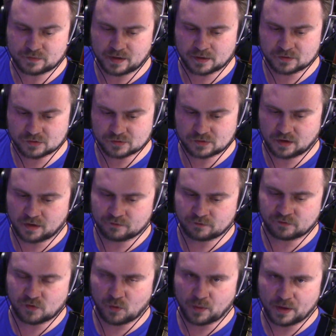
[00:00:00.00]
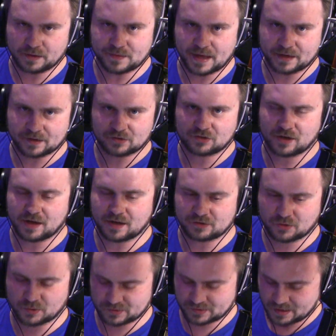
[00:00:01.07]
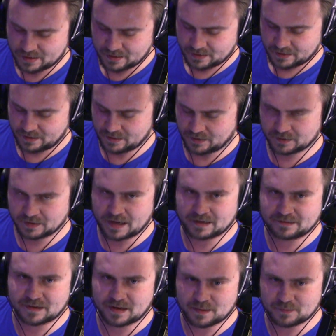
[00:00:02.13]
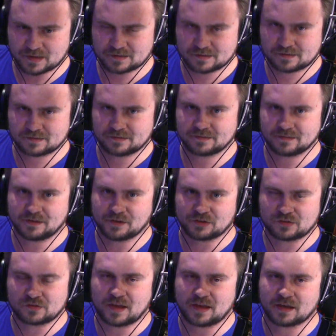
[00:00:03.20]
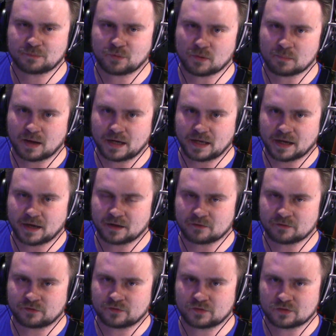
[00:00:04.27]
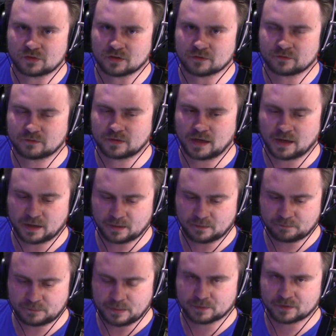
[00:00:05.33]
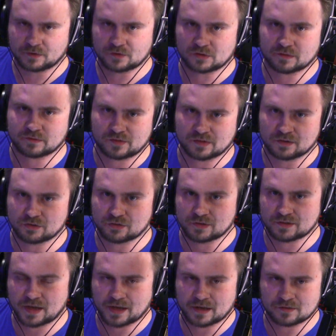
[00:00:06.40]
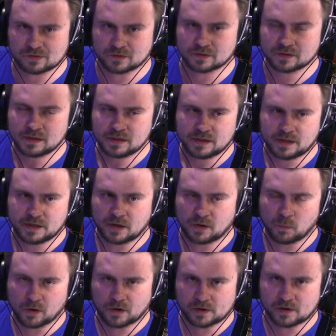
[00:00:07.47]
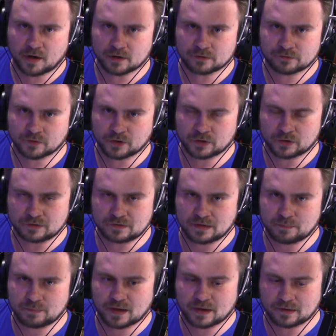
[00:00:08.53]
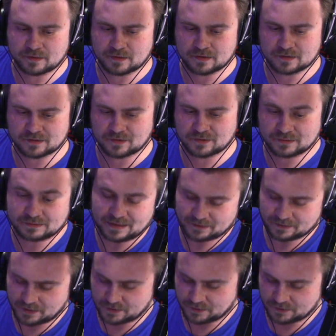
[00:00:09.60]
If I could just avoid that exchange. Of course, a lot of times you're just taking more money out of people in the service industry's hands, or working hard for a good tip kind of thing. So I don't know.